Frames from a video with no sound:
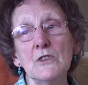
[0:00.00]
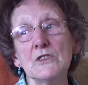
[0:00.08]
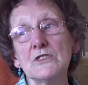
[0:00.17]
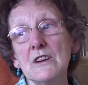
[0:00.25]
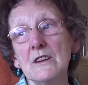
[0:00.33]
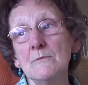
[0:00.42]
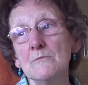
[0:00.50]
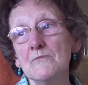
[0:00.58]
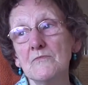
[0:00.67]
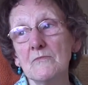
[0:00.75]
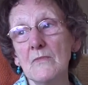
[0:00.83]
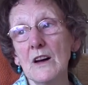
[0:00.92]
by the
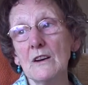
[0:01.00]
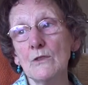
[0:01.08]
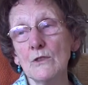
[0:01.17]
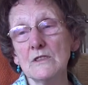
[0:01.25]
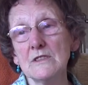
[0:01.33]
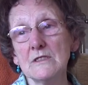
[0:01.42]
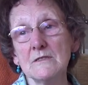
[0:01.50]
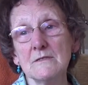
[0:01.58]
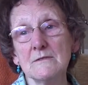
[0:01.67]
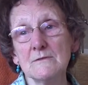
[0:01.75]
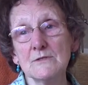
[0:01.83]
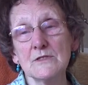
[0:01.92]
time my
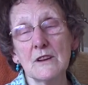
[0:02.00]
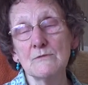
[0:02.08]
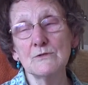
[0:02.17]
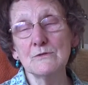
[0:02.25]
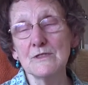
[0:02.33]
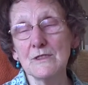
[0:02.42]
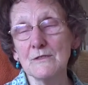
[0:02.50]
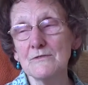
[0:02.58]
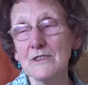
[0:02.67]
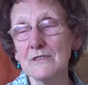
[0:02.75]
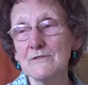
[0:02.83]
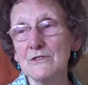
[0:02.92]
holiday was, I was only off
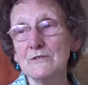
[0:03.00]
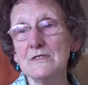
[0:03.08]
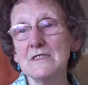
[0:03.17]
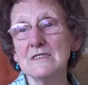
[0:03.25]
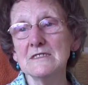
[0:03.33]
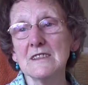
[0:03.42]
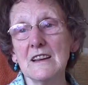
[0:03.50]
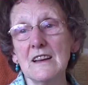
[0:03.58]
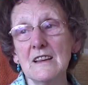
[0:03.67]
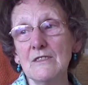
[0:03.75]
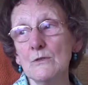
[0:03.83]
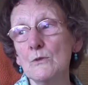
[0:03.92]
for a few days.
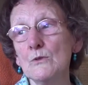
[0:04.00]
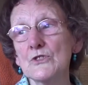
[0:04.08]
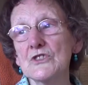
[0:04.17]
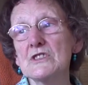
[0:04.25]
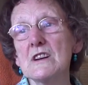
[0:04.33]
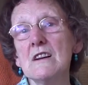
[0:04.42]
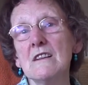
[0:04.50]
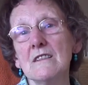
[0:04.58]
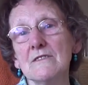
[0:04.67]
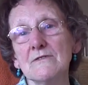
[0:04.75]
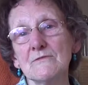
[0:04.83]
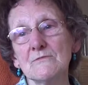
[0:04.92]
The whole
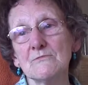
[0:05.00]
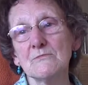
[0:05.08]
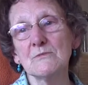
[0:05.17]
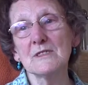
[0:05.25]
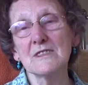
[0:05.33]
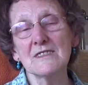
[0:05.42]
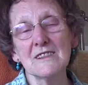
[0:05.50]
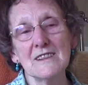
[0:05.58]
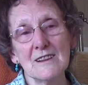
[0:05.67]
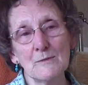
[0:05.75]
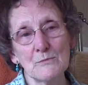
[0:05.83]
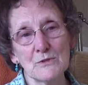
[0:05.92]
staff were
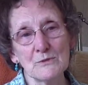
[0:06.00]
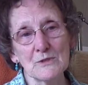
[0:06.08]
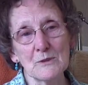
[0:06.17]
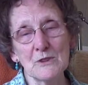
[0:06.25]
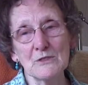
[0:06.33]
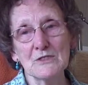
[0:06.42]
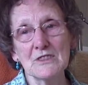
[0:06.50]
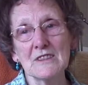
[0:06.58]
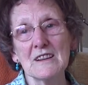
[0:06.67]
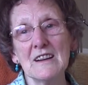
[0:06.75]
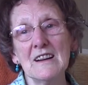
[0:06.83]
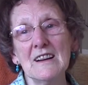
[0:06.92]
in uproar about
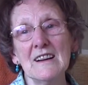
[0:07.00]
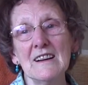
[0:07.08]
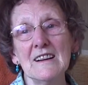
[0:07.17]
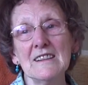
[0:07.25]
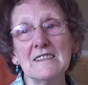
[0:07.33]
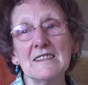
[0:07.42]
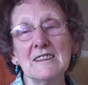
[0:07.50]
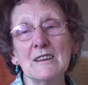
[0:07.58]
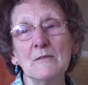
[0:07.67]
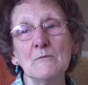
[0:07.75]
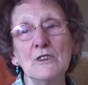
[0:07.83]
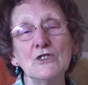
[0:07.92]
it and
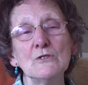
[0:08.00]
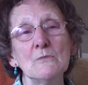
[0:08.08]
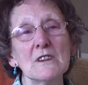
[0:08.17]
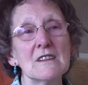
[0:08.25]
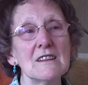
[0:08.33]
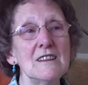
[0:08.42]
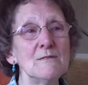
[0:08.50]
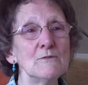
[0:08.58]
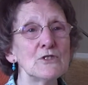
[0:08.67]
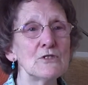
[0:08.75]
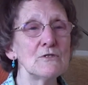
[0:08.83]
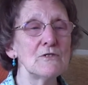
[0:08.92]
uh, Major McLean
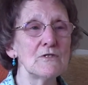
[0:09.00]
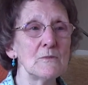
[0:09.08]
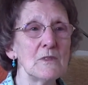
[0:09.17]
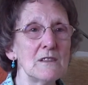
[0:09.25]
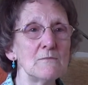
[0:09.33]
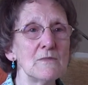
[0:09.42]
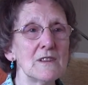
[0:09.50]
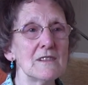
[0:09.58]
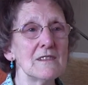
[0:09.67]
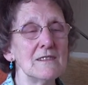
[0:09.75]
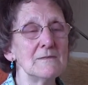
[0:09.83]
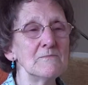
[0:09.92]
was through from
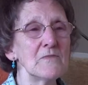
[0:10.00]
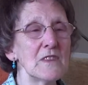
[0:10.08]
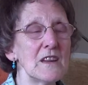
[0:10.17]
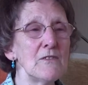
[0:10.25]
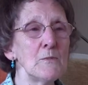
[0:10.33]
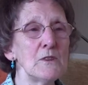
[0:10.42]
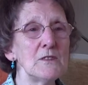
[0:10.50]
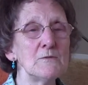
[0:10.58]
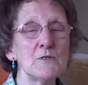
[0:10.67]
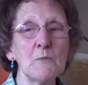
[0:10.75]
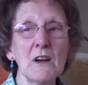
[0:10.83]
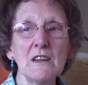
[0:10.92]
Edinburgh, and everybody
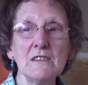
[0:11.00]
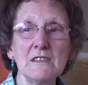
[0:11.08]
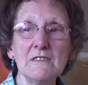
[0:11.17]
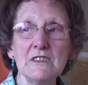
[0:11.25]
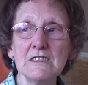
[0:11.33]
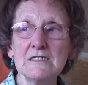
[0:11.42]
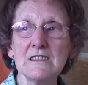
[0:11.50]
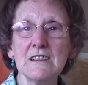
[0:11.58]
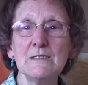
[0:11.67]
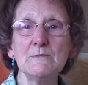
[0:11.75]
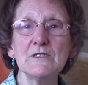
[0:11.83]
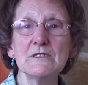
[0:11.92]
was buying the Evening
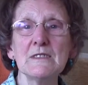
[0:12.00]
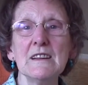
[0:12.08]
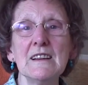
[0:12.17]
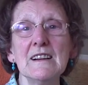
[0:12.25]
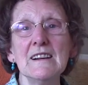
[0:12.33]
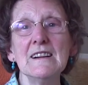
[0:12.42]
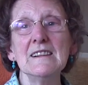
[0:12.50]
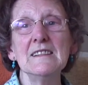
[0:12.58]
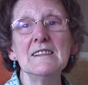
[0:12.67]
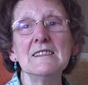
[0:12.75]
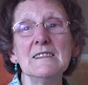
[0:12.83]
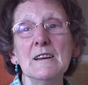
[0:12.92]
Times.
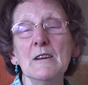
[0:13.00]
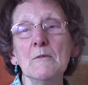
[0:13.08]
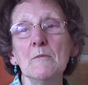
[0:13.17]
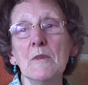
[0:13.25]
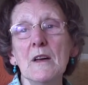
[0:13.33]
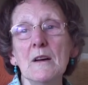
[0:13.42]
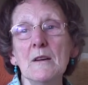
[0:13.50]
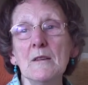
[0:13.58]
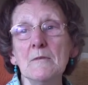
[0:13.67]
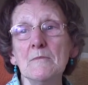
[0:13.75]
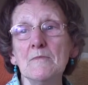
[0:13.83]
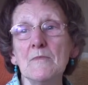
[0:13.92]
And uh,
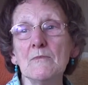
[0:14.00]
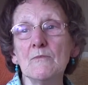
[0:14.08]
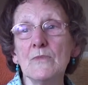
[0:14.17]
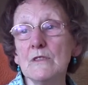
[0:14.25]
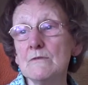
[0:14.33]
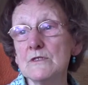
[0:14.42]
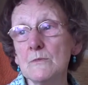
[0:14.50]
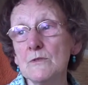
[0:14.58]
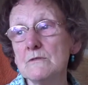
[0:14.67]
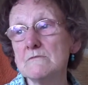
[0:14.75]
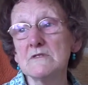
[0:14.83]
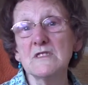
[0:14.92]
but there was about